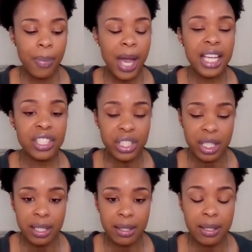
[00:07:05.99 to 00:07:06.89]

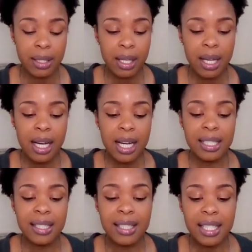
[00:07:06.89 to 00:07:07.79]
Patience
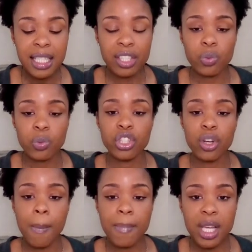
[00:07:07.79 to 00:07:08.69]
assists with
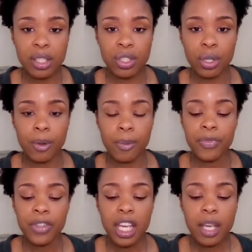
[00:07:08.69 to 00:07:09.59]
your mental,
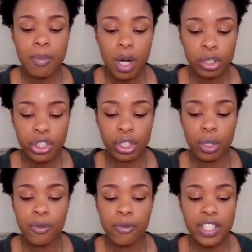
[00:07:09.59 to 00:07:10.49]

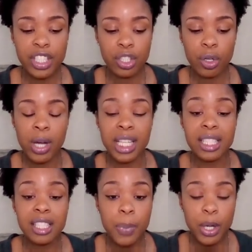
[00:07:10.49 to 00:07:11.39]
emotional, physical,
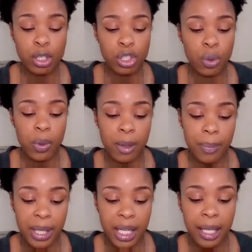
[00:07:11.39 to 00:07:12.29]
and spiritual well
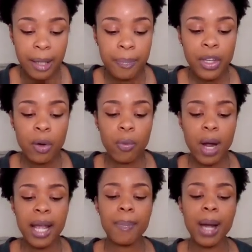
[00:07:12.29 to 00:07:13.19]
being, right?